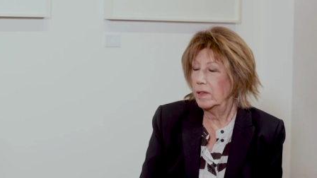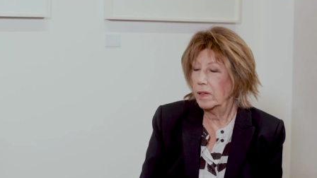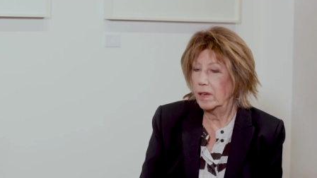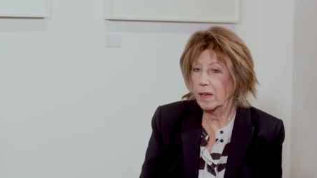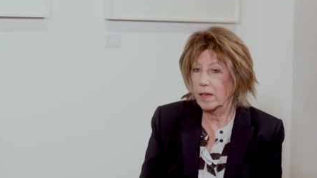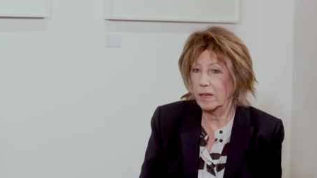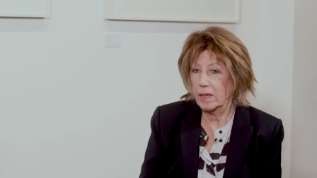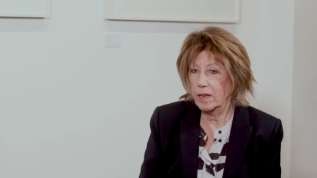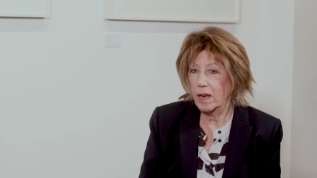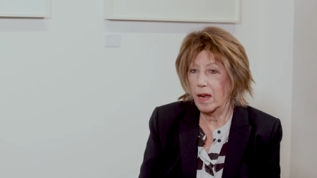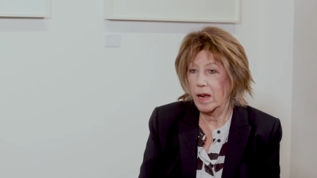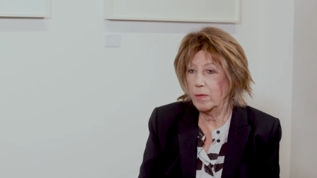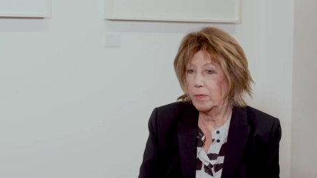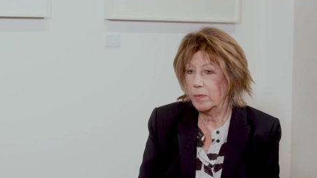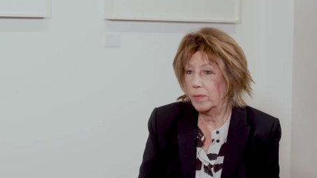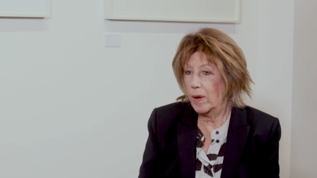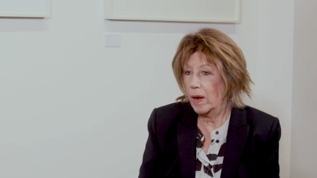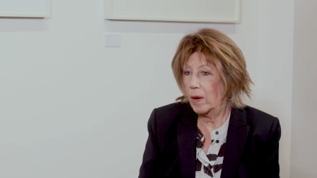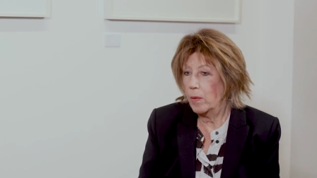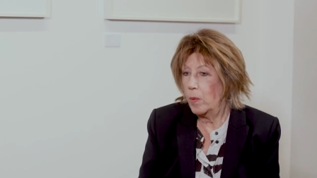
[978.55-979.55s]

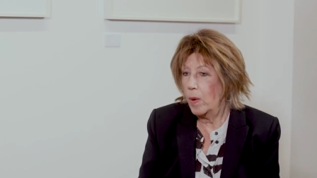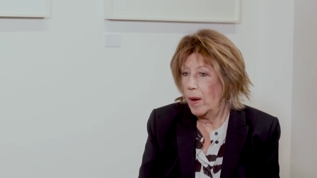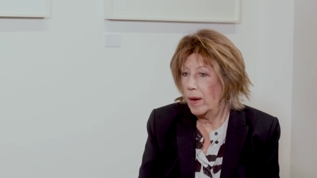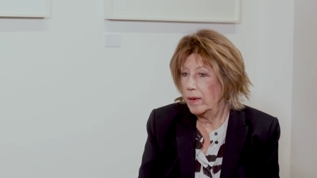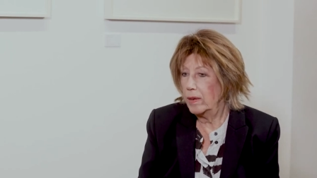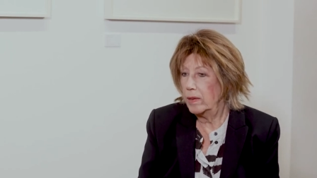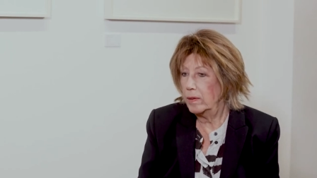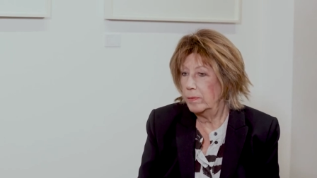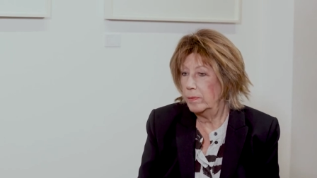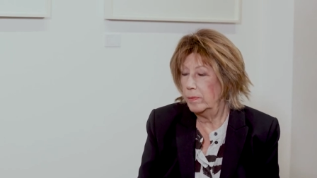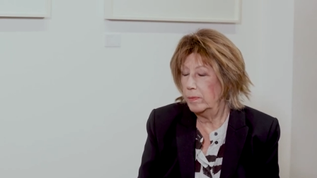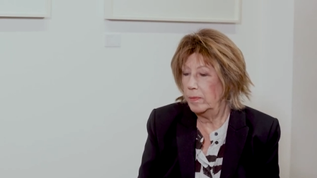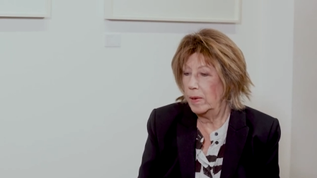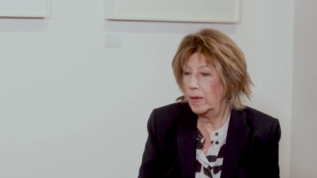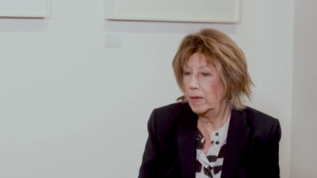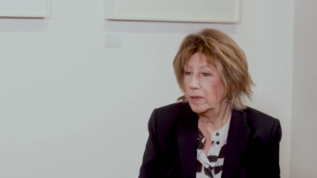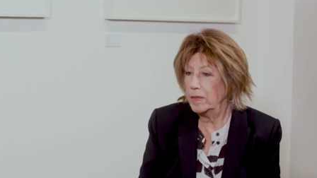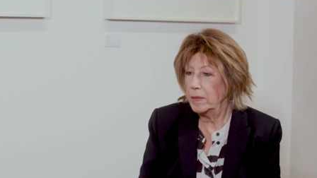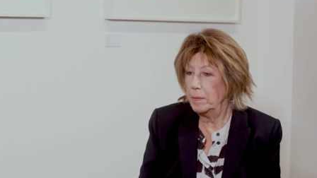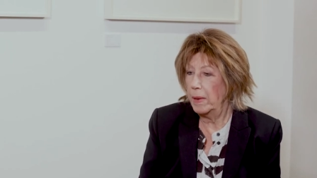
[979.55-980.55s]
I won the
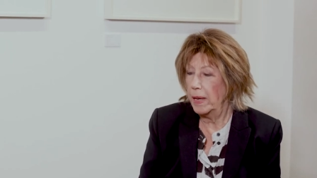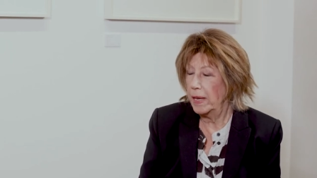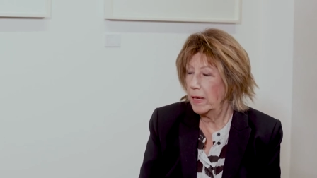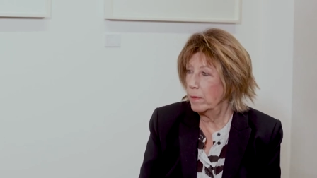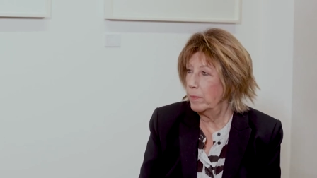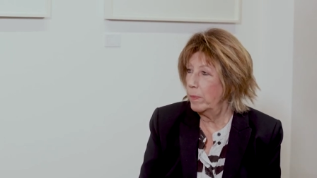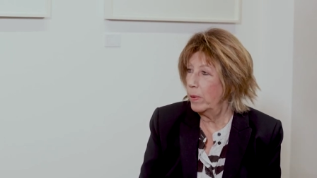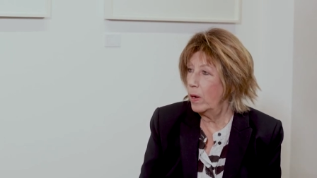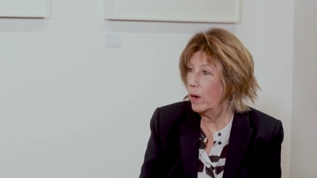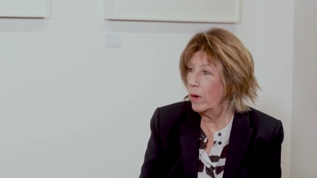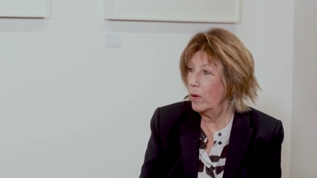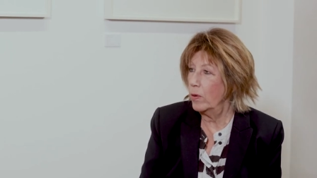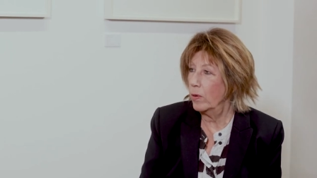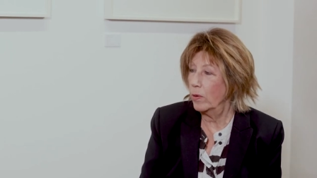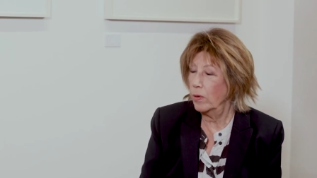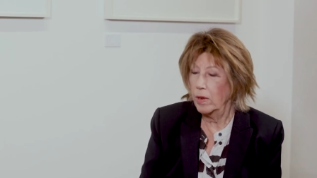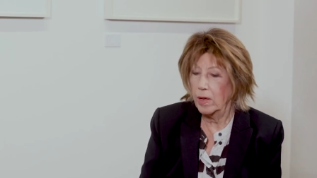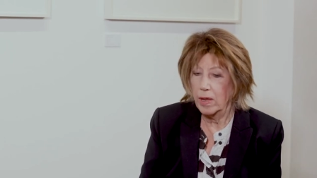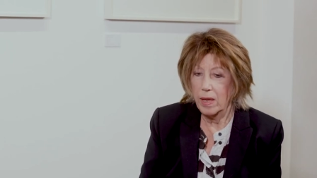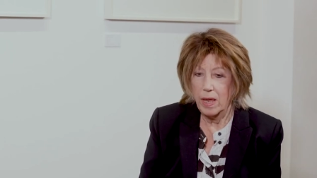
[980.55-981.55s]
Melody Maker
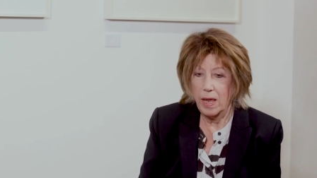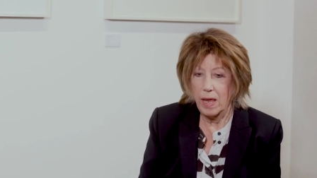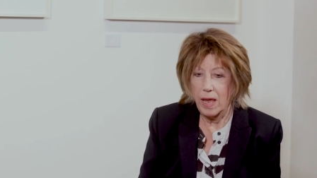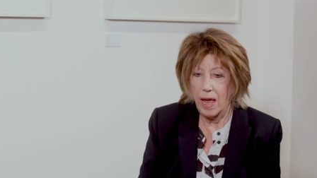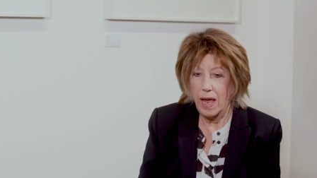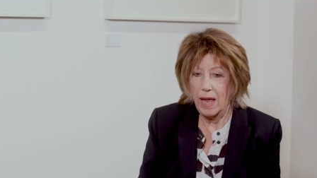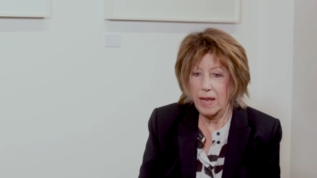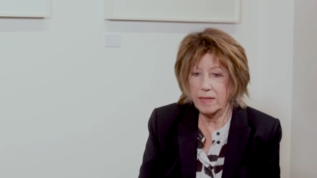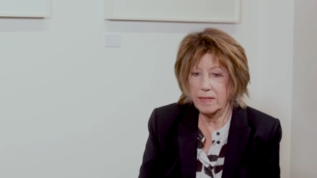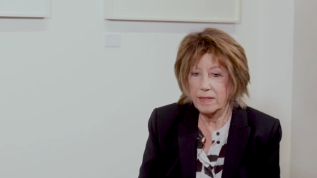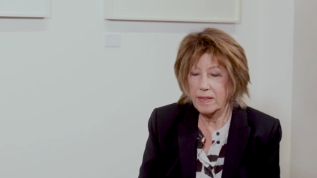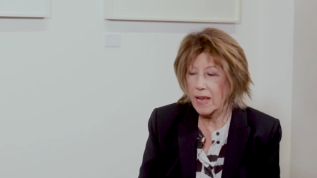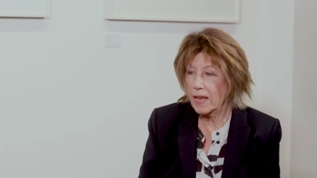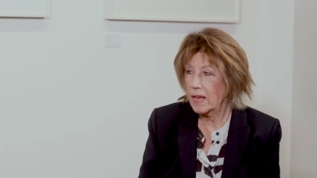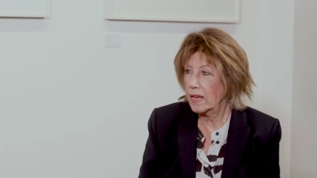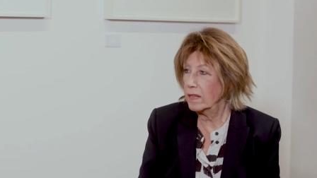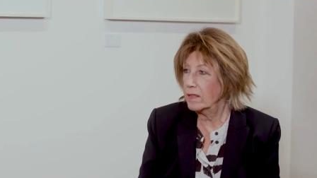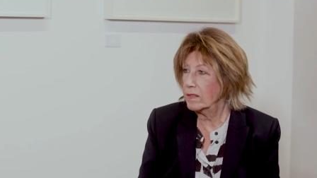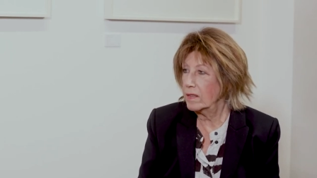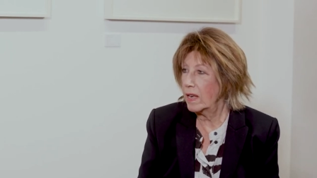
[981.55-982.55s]
poll, and
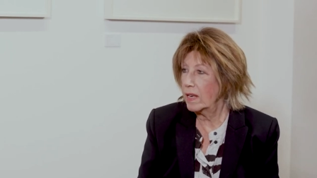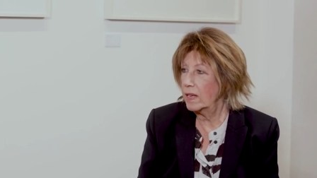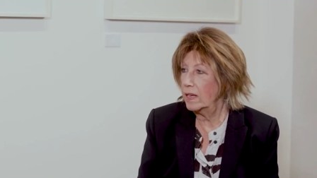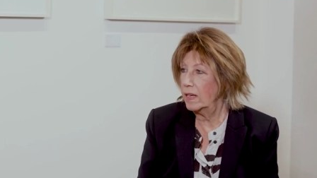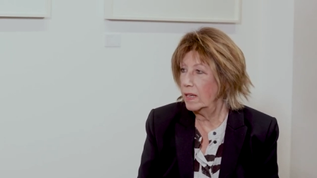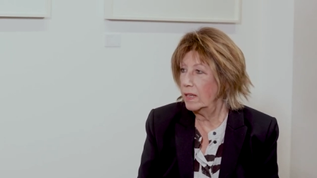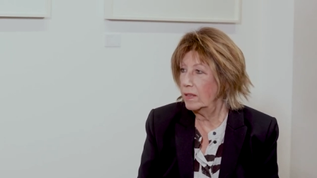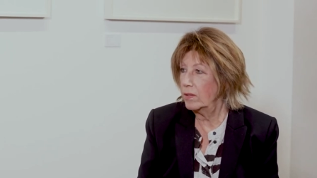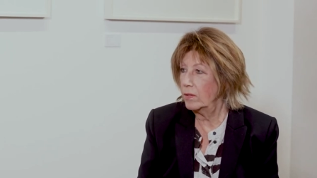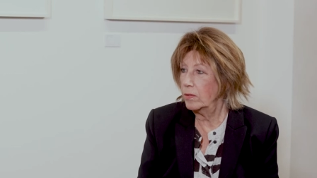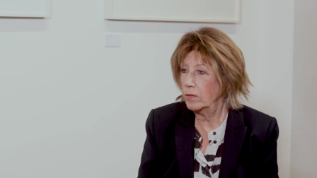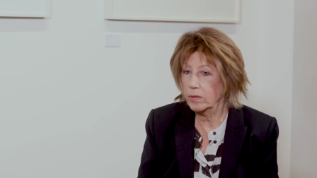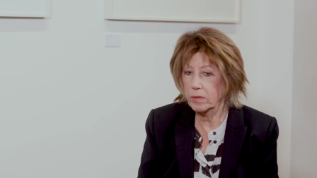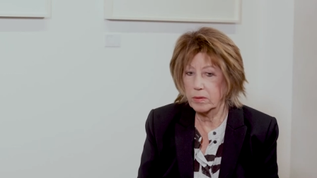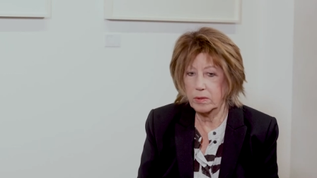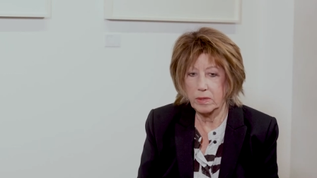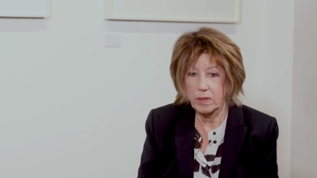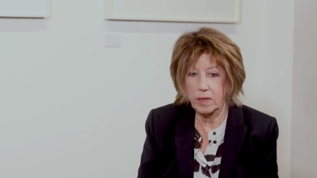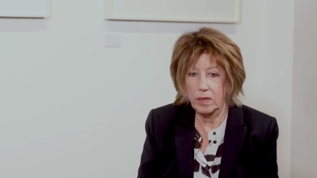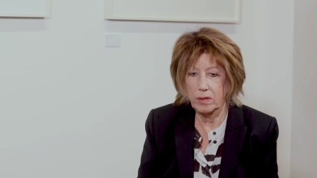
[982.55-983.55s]
Decca suddenly thought,
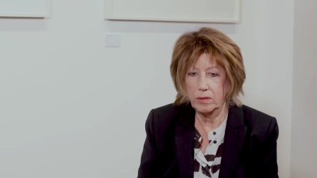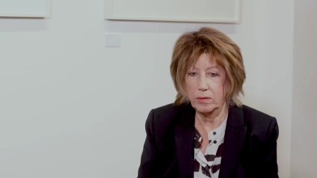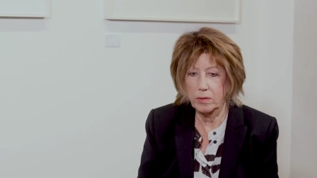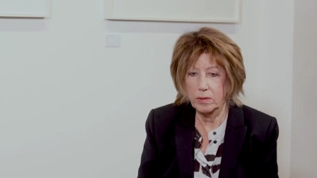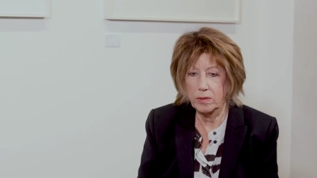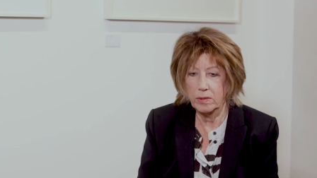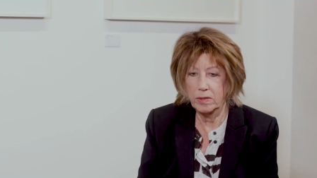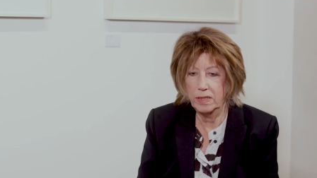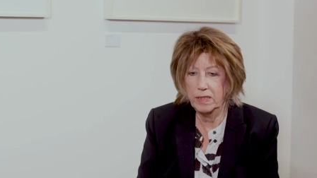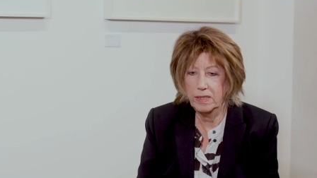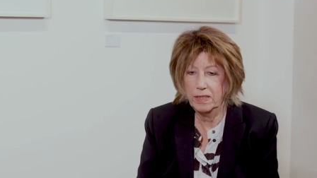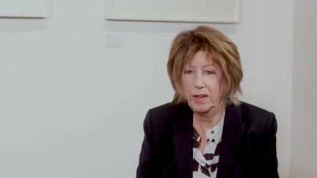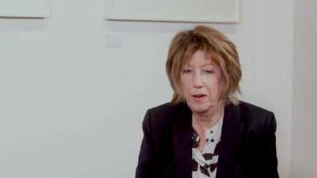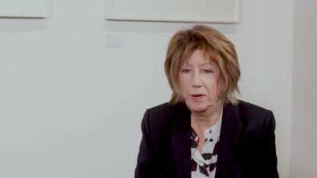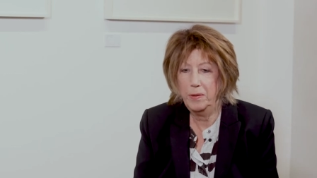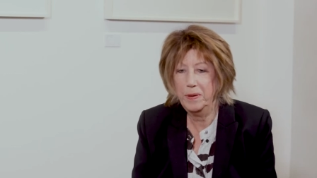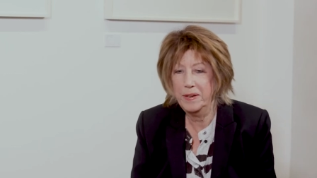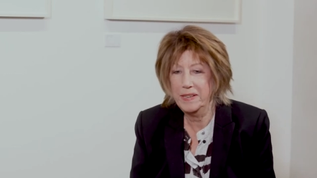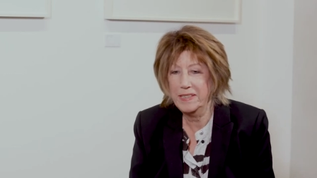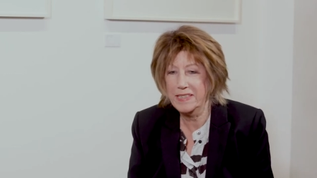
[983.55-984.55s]
"Oh,
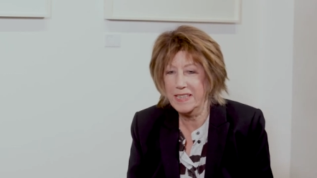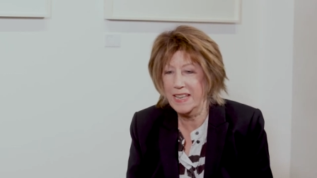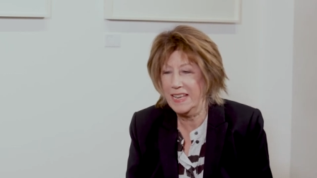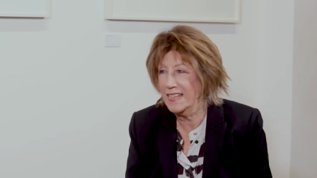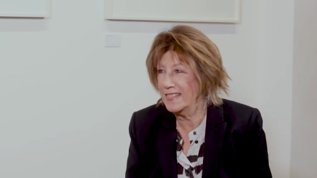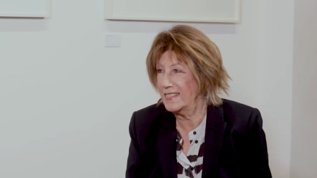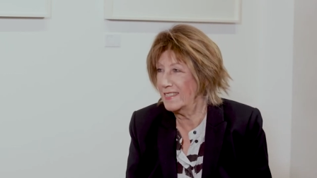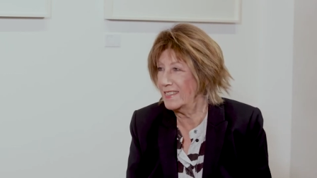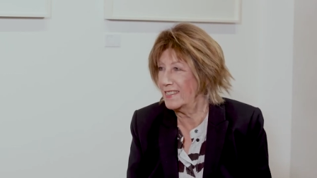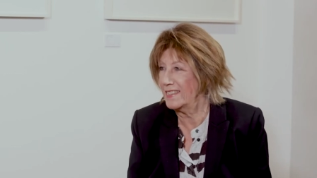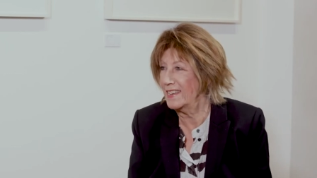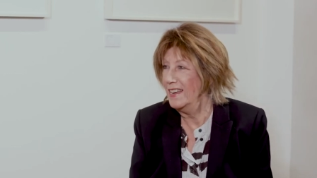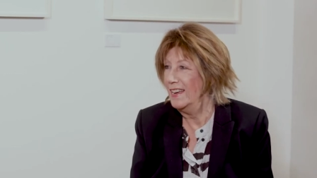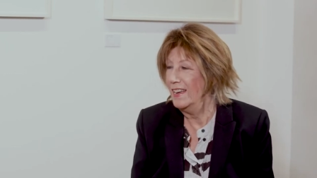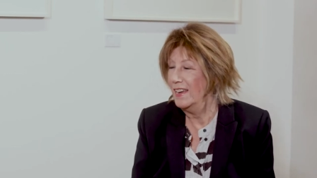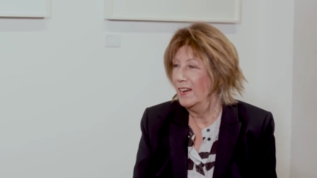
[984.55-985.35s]
who is this?"